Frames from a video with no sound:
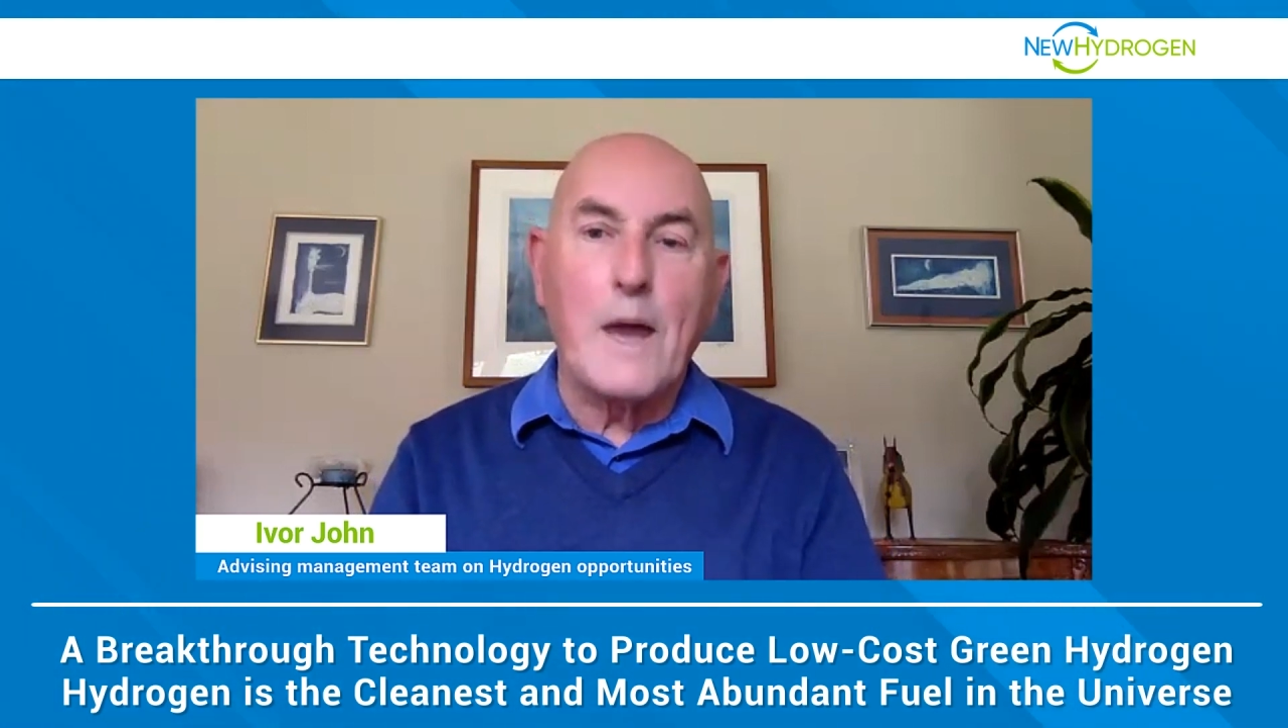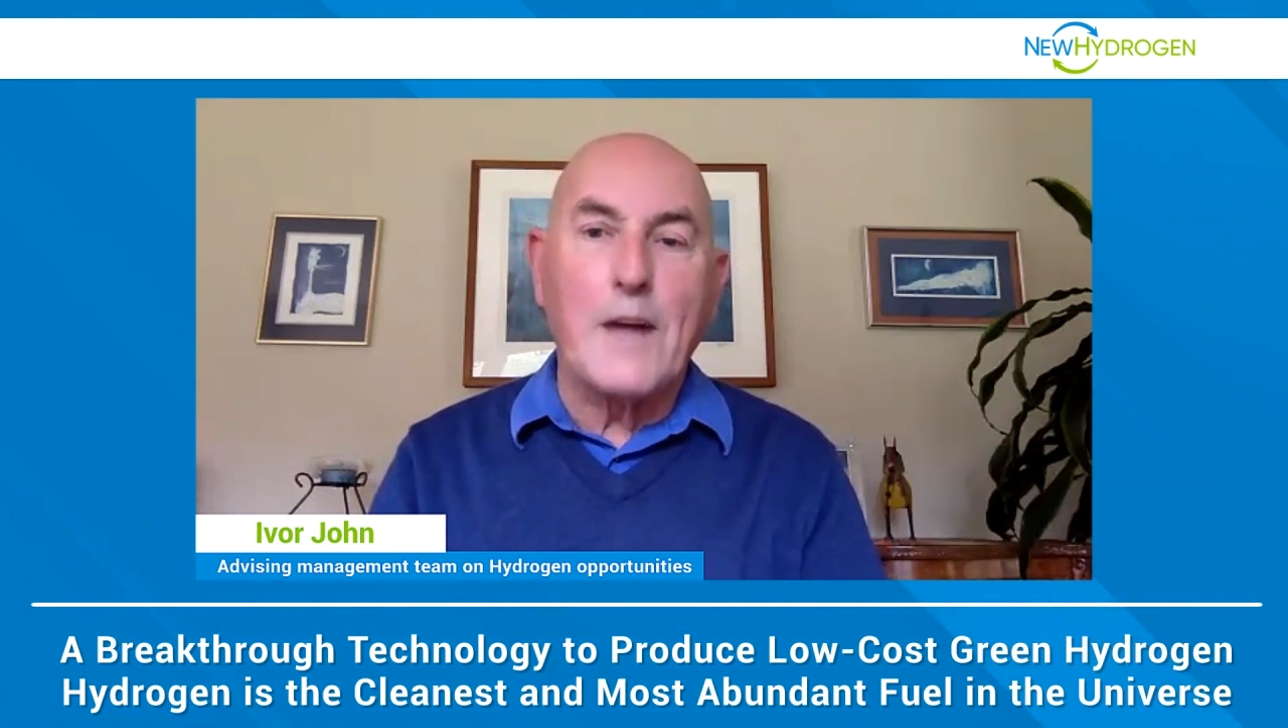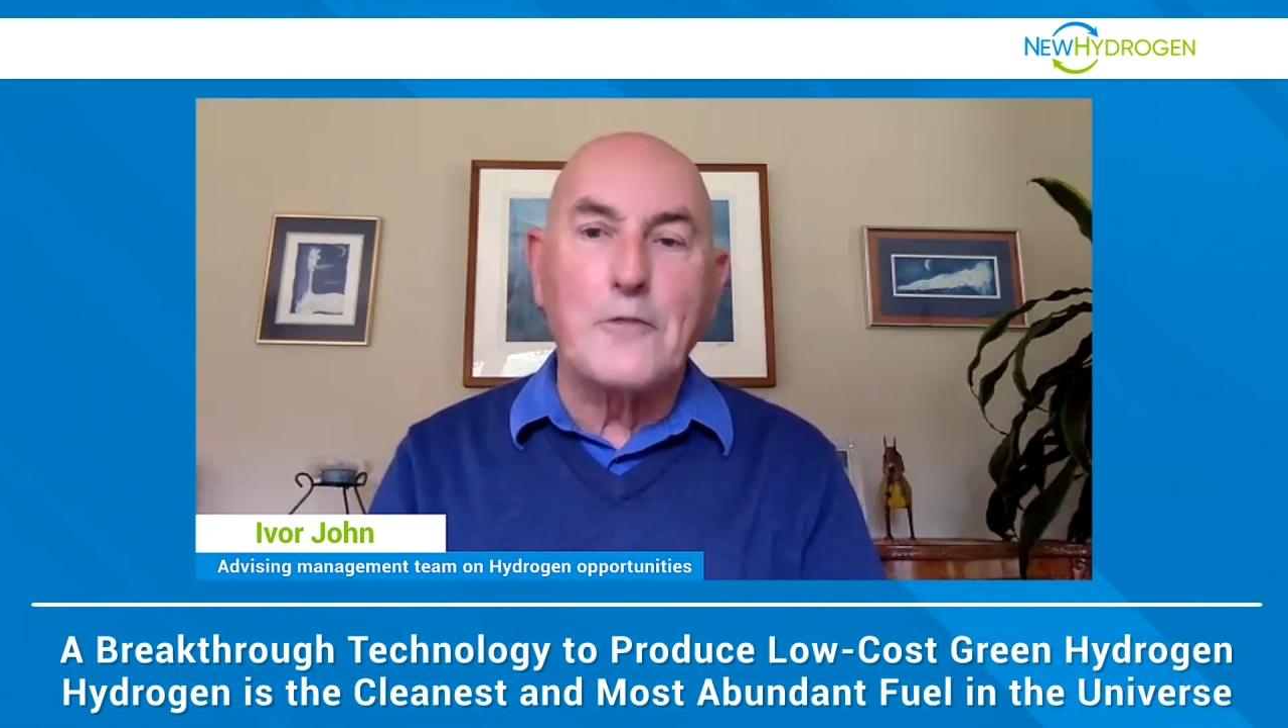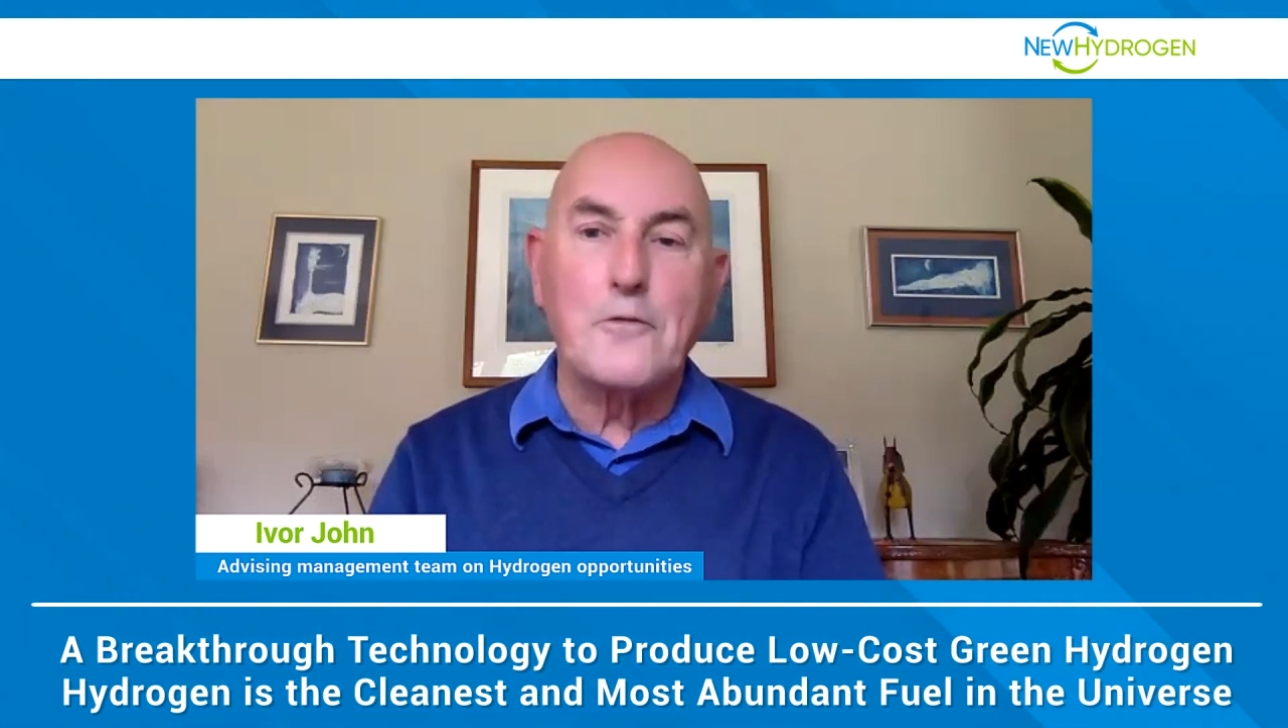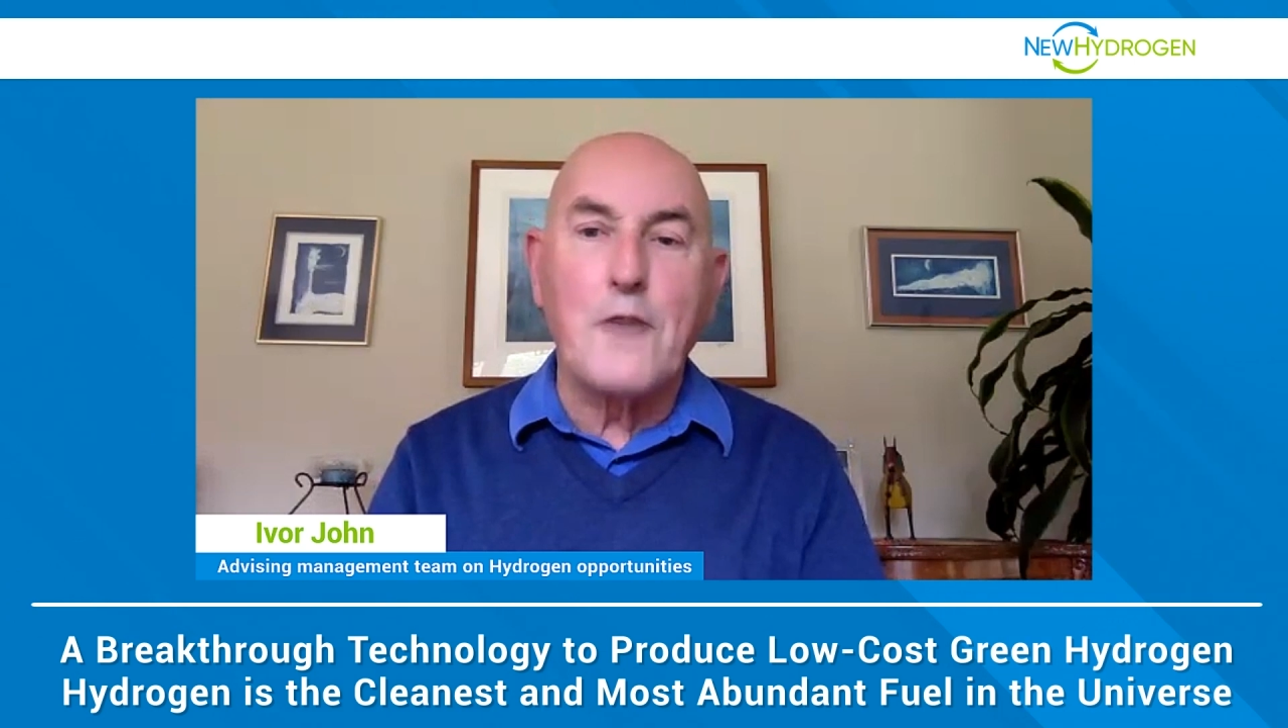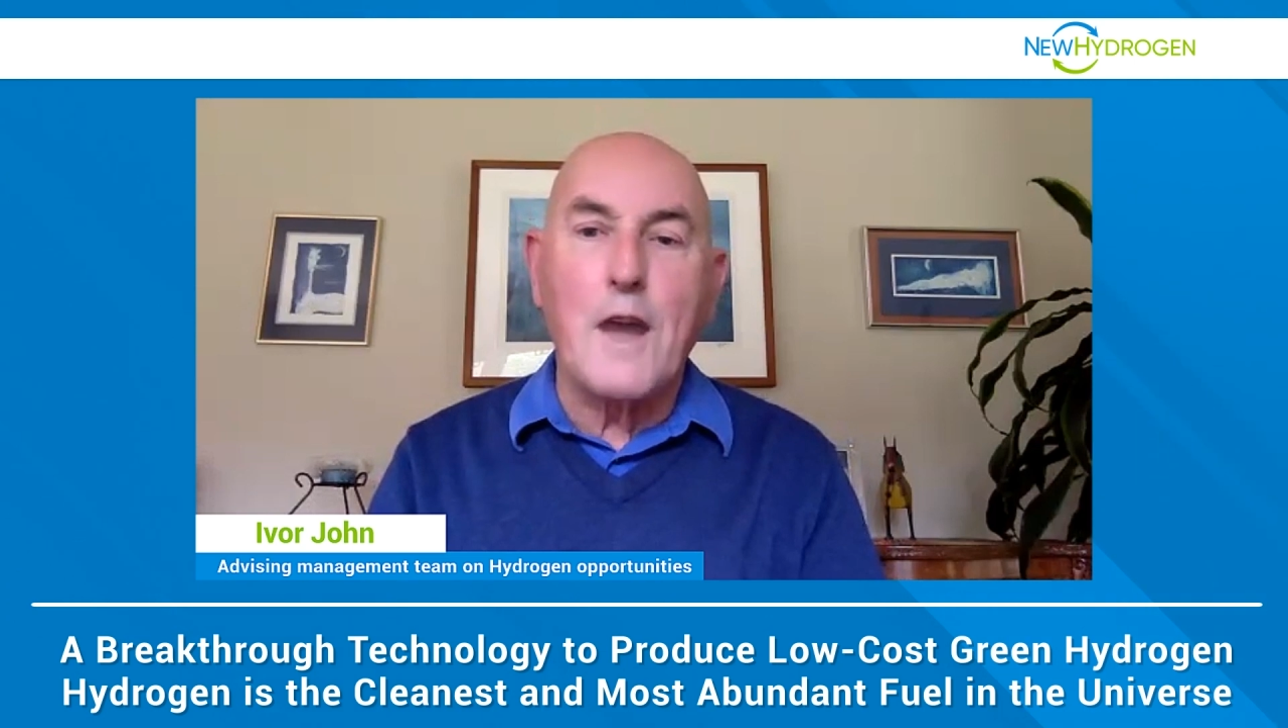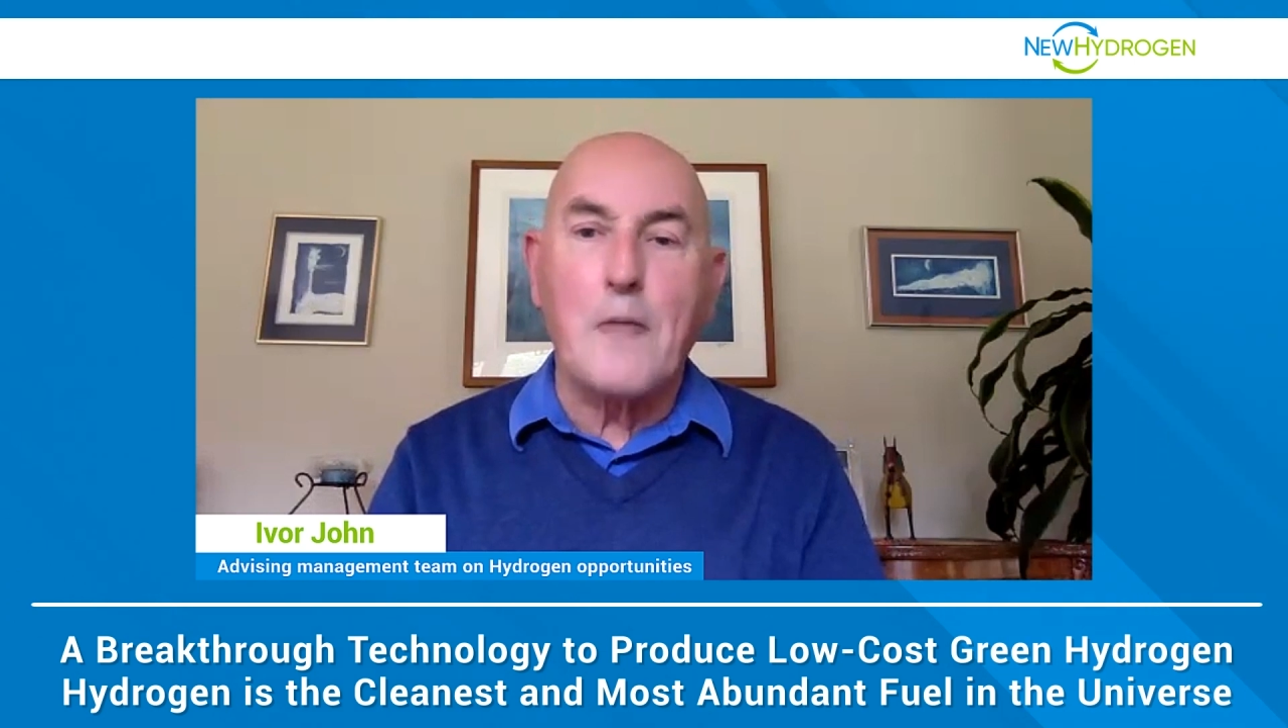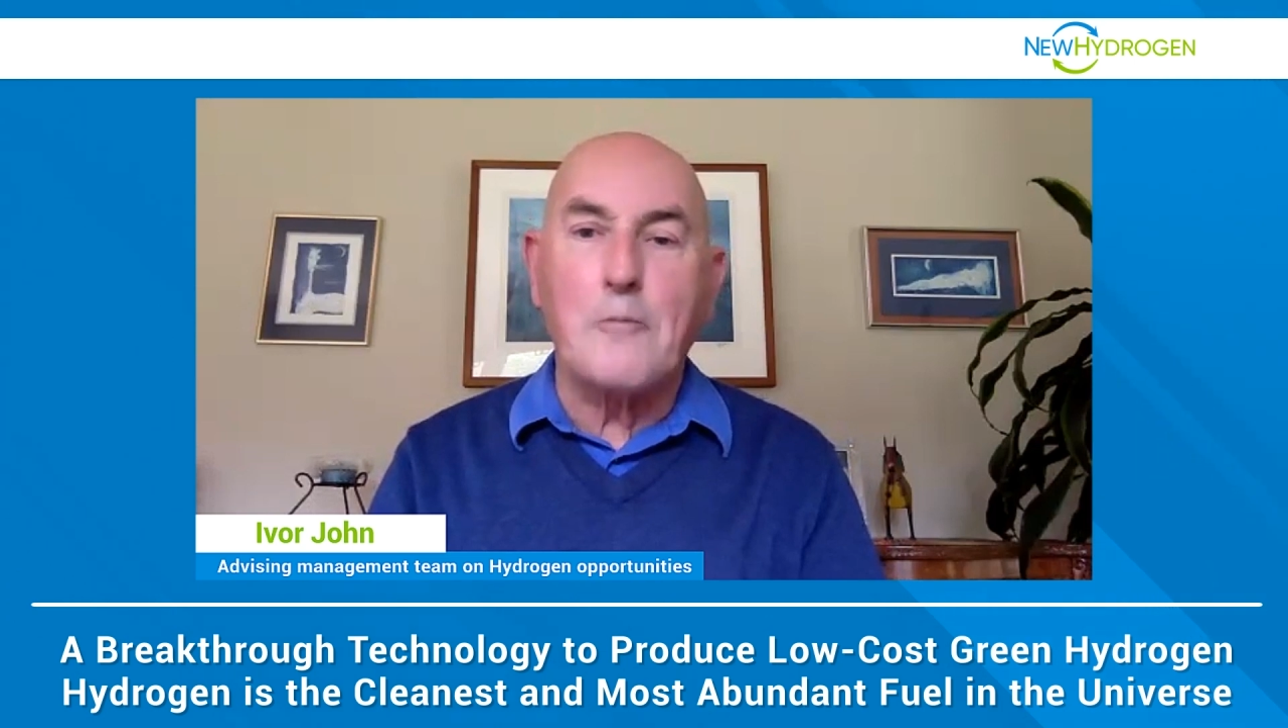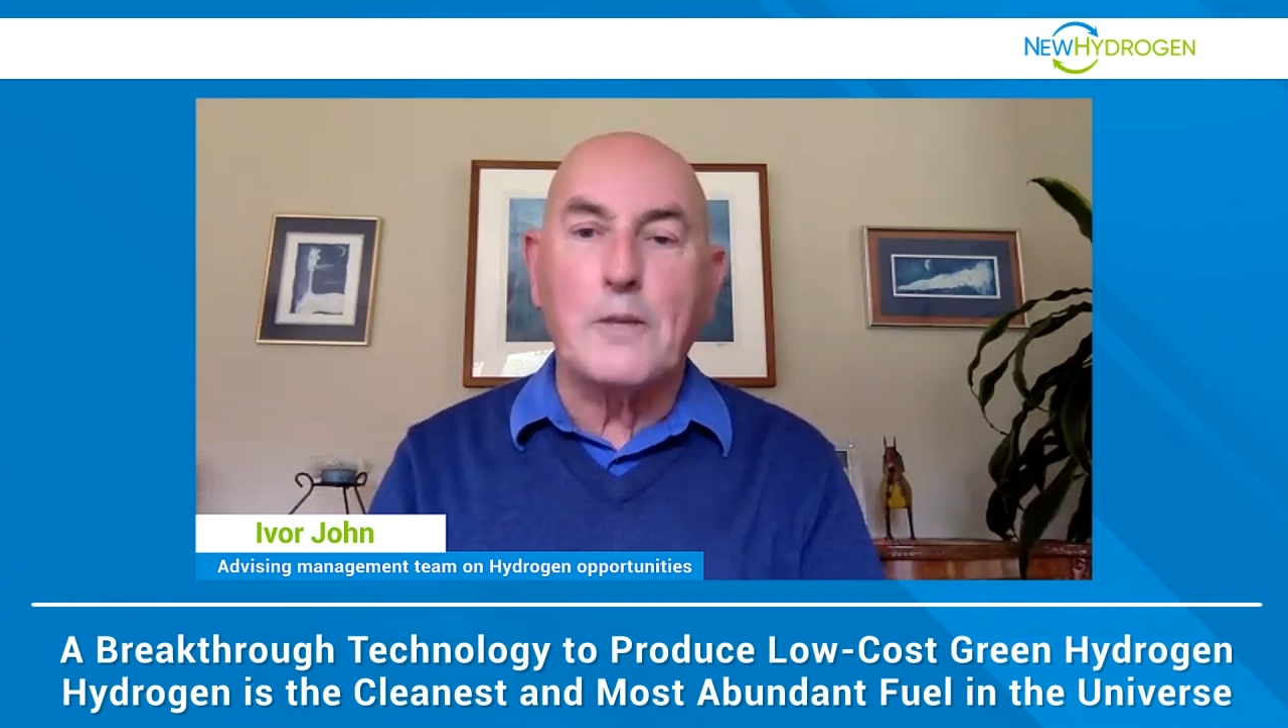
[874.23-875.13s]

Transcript: bad rap